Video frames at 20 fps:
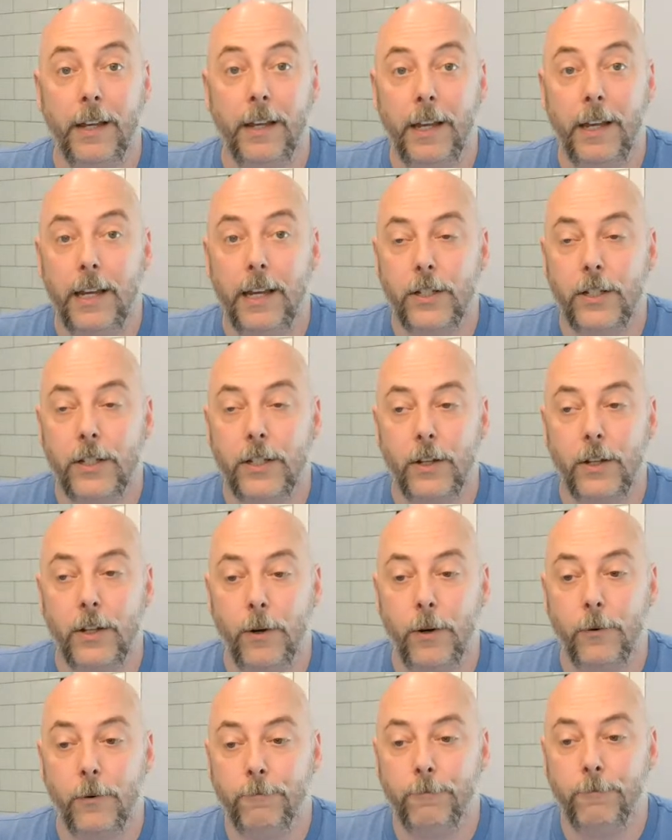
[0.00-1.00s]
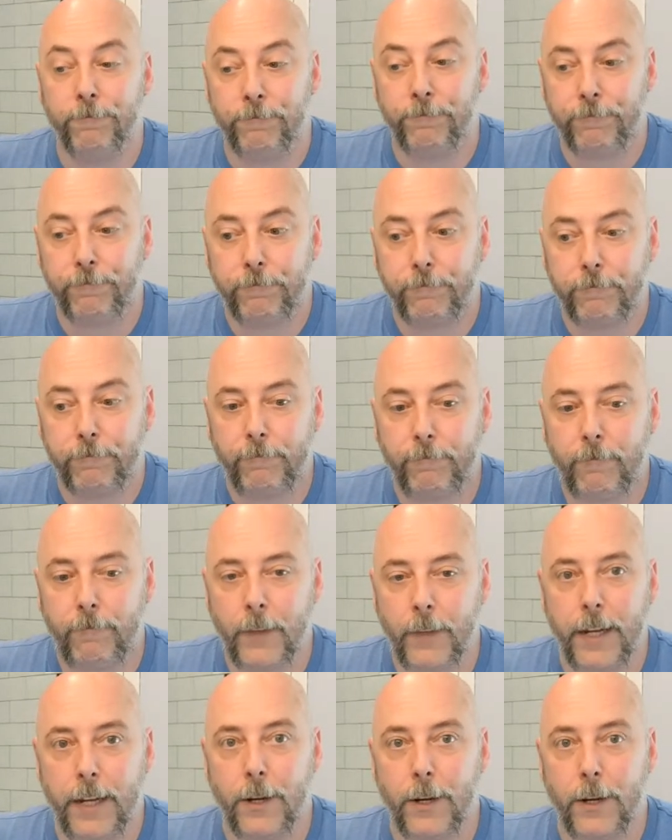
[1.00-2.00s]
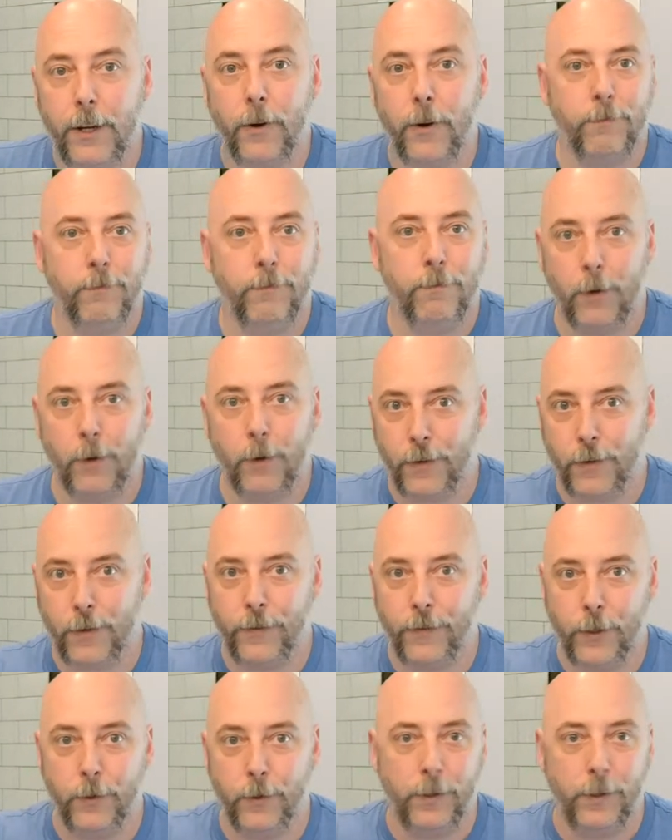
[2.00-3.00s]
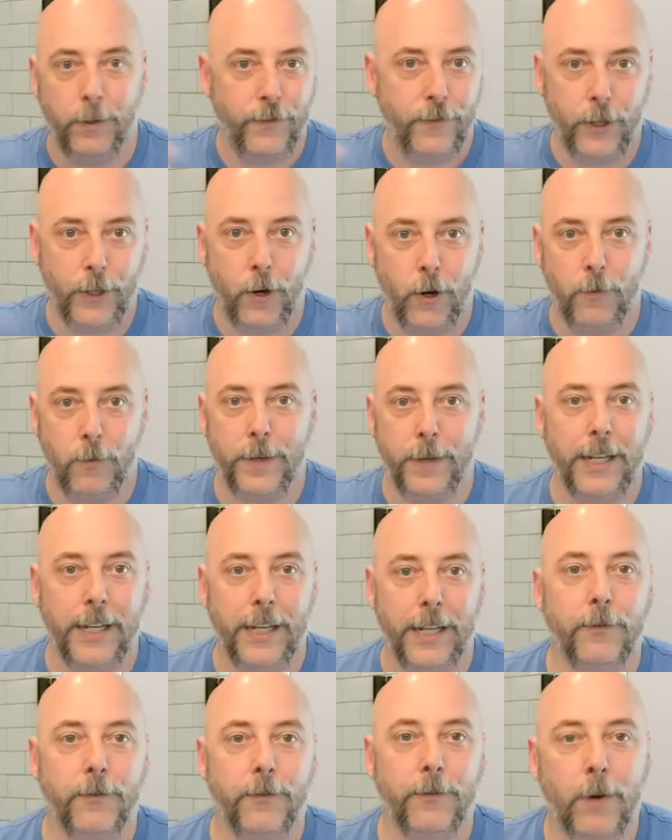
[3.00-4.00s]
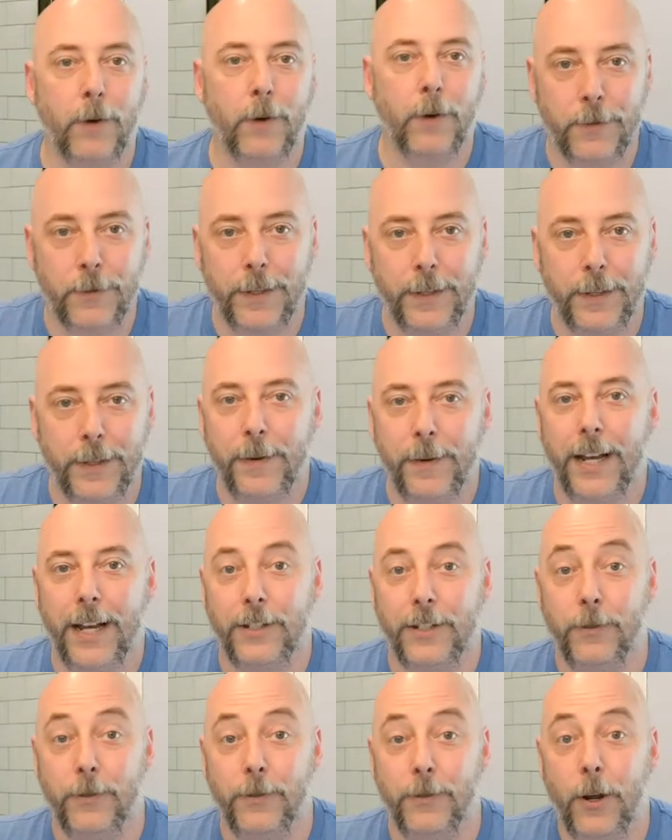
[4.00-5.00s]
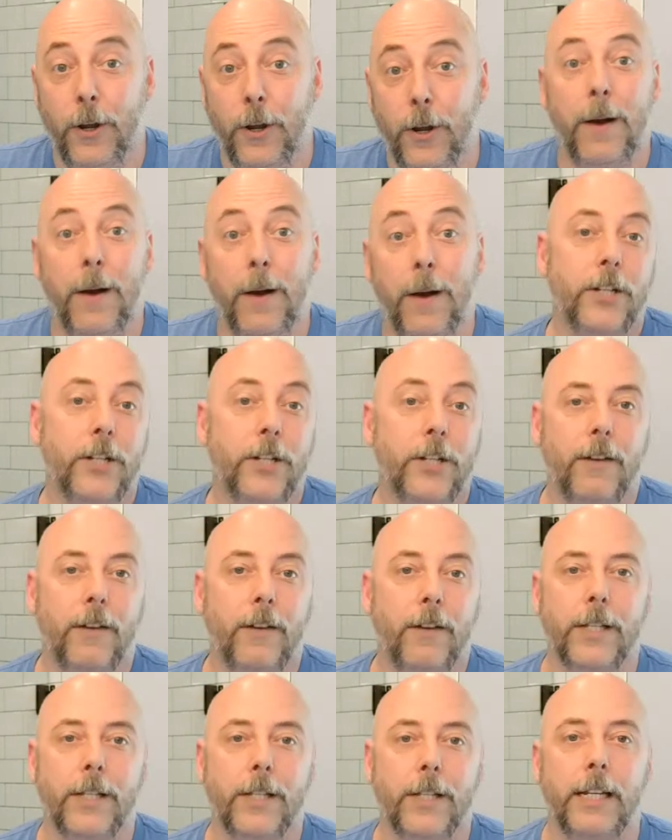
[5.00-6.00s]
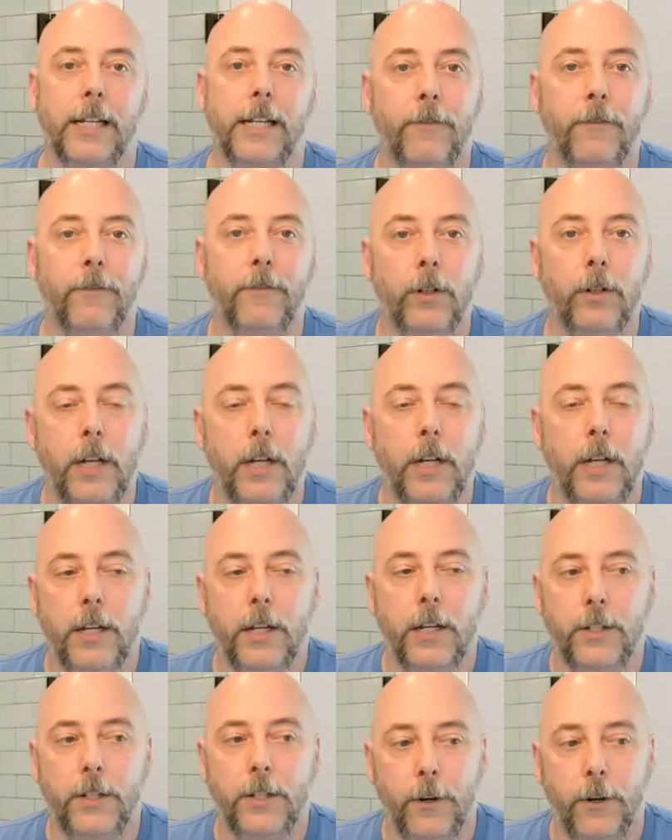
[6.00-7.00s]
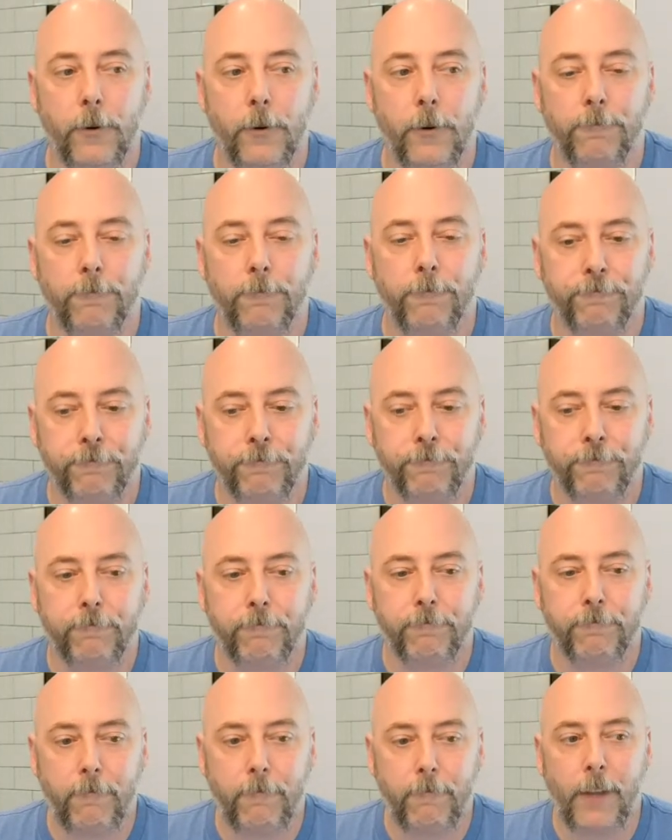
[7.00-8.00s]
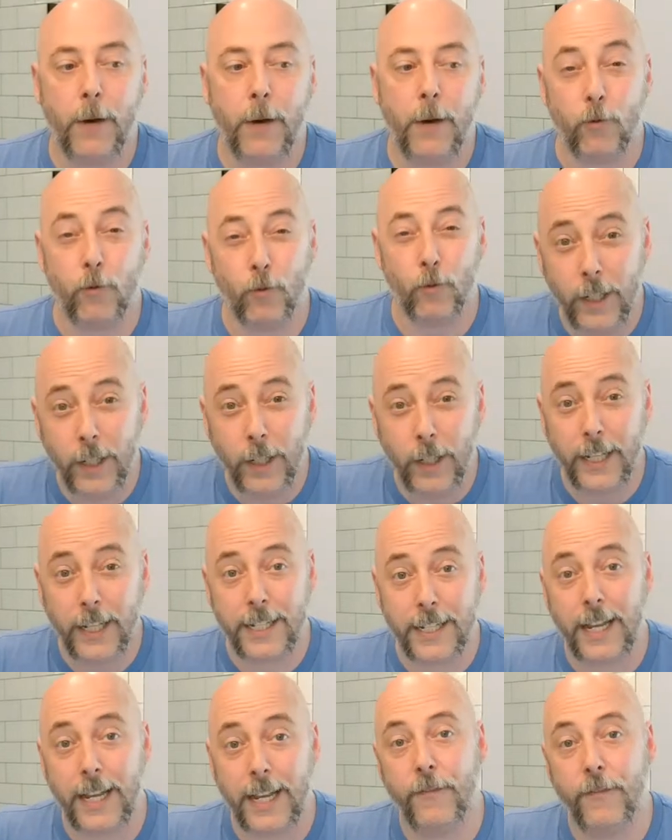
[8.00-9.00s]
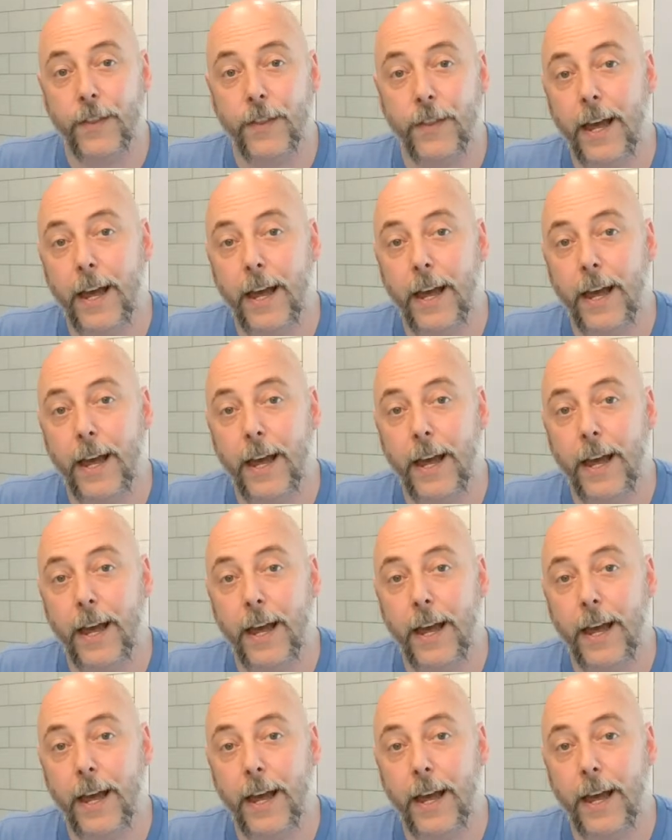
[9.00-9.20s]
So I know most of you, if you know me, if you've watched me in the past, you know how much I love Resident Evil. So I'm really excited for that.